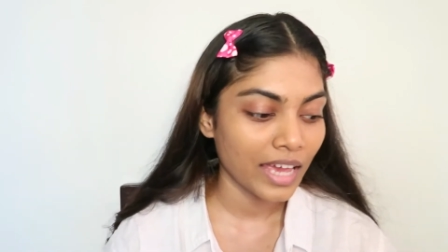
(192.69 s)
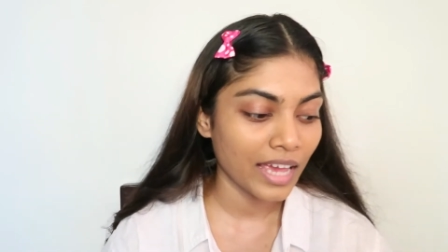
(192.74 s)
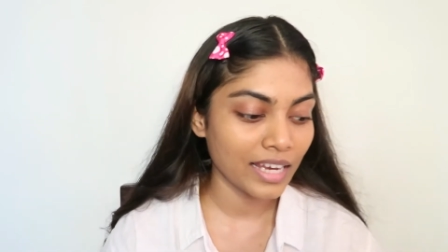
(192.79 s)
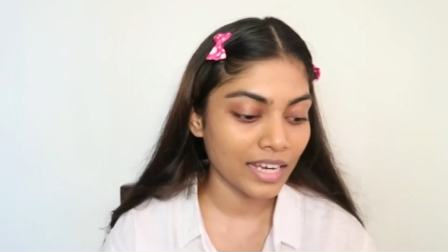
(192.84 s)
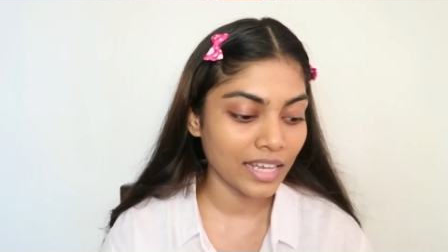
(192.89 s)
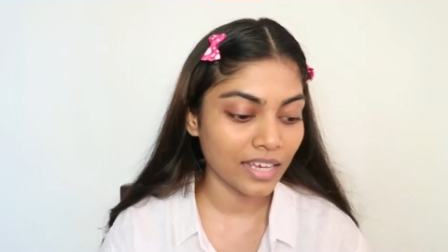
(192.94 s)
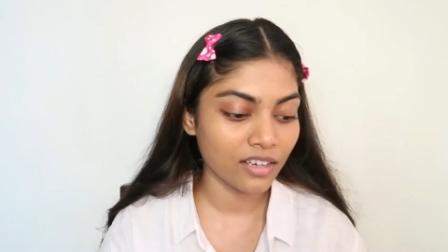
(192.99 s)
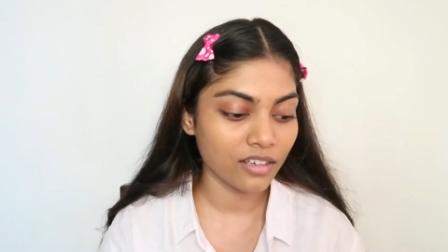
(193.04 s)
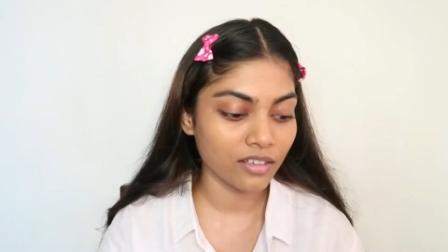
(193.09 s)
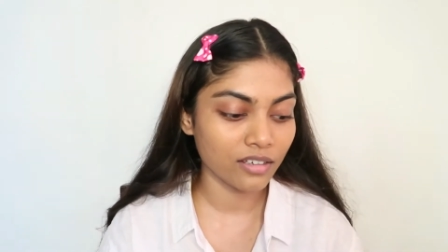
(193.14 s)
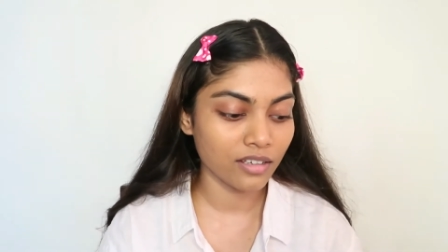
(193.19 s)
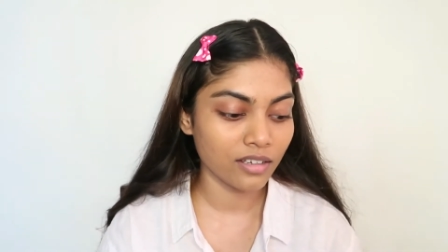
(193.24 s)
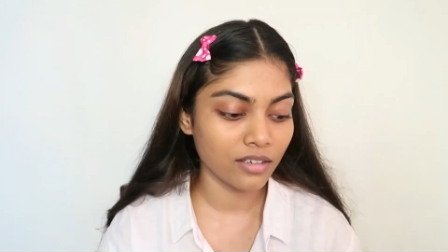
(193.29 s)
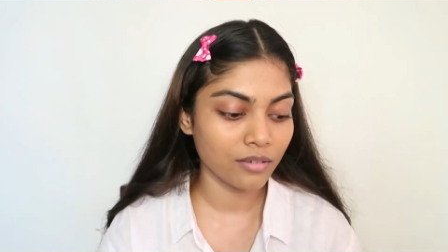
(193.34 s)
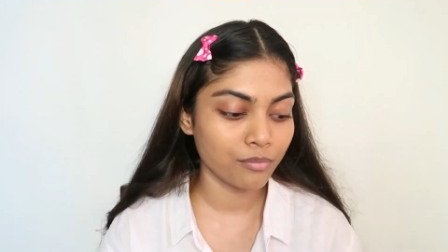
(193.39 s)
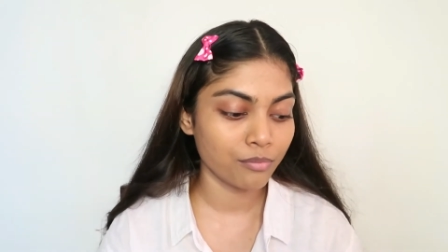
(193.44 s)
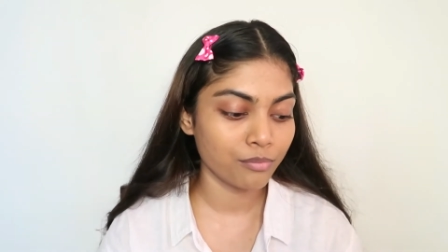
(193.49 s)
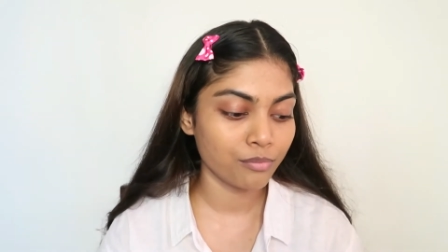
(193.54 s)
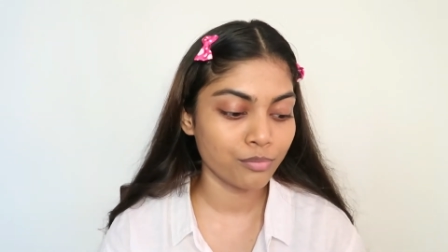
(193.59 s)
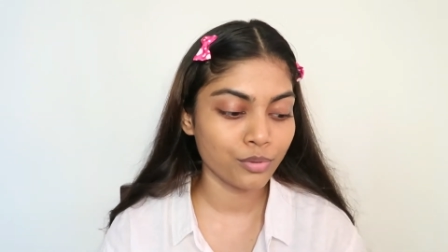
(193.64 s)

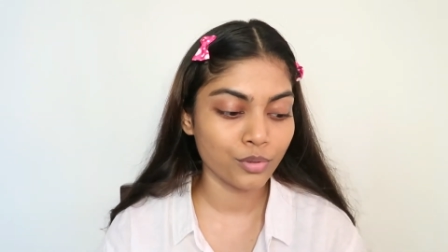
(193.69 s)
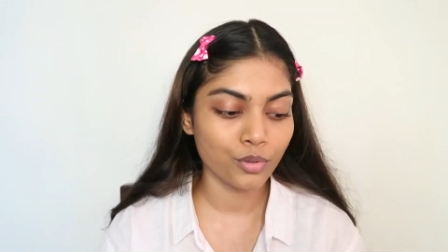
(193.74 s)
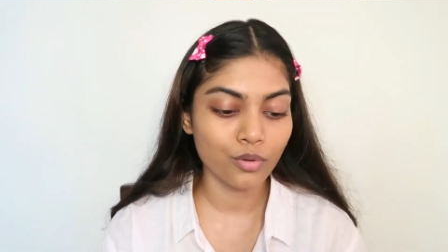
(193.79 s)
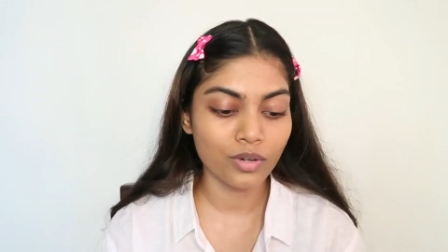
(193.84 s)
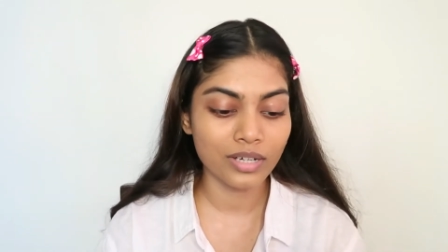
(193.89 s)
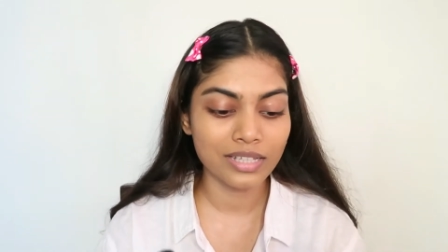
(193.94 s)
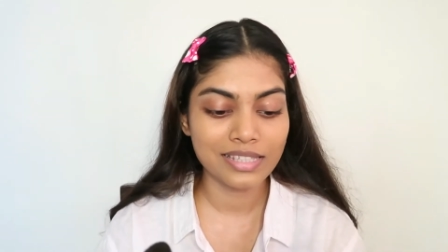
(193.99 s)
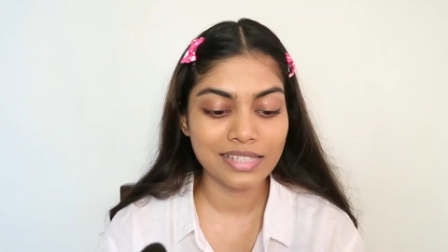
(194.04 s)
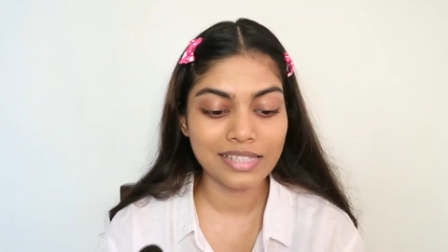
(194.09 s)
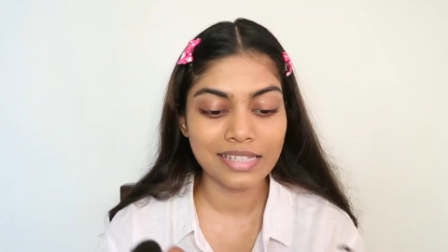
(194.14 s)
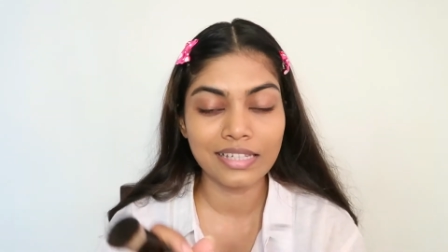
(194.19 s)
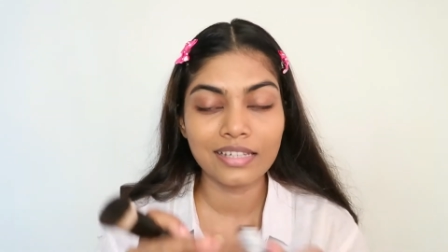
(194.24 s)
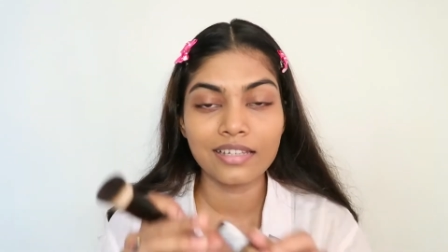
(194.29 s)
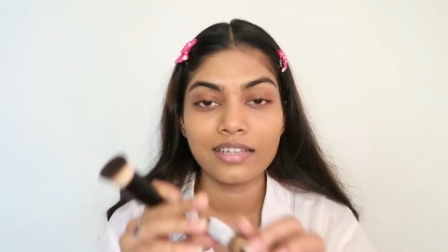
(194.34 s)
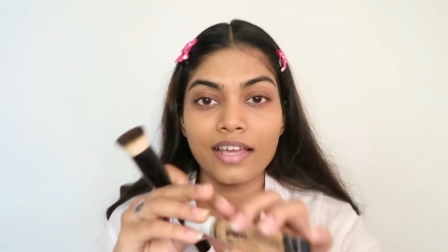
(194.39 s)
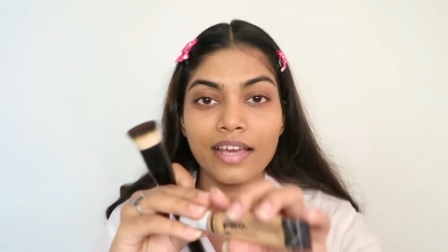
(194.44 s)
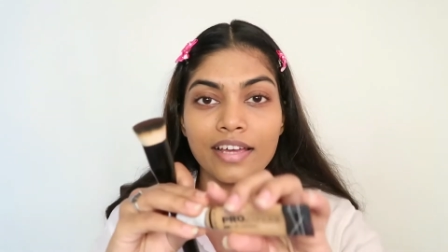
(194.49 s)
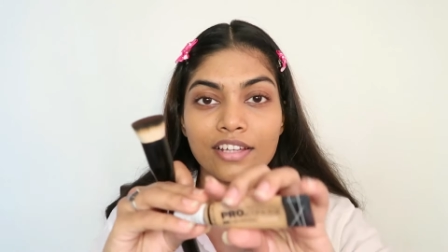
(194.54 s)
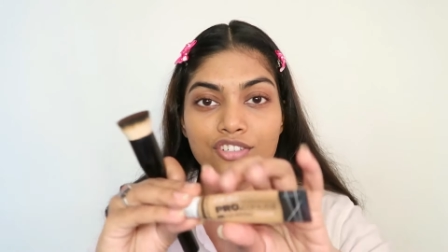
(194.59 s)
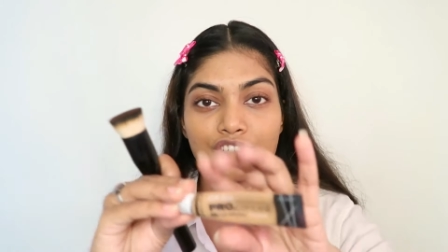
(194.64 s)
Illegal Pro
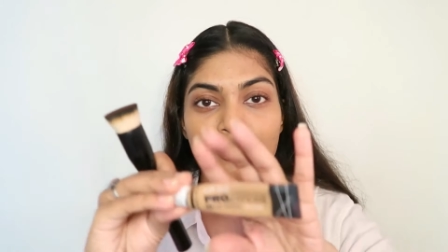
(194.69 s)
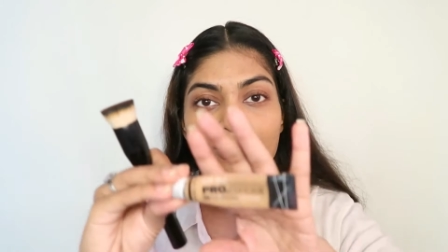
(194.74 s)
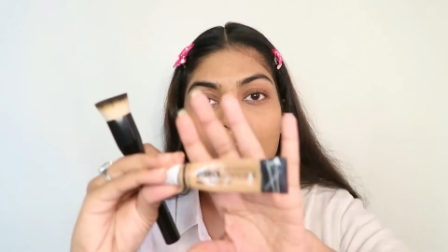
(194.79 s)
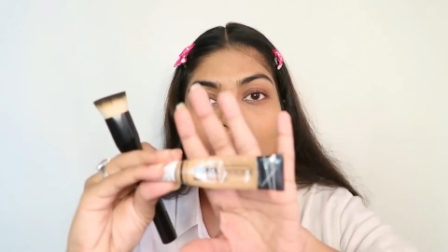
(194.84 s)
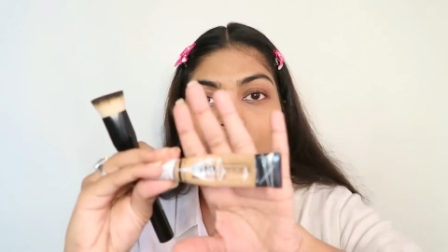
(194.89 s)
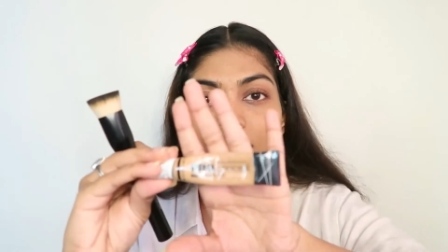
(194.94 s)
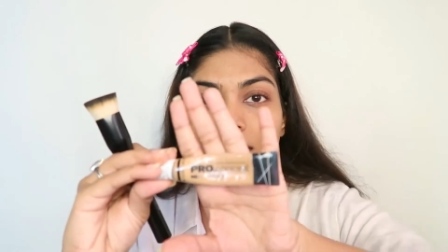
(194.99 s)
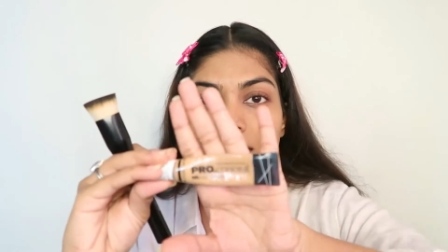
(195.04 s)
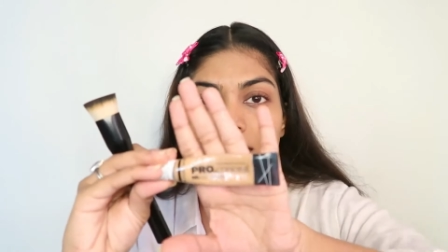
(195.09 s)
Conceal HD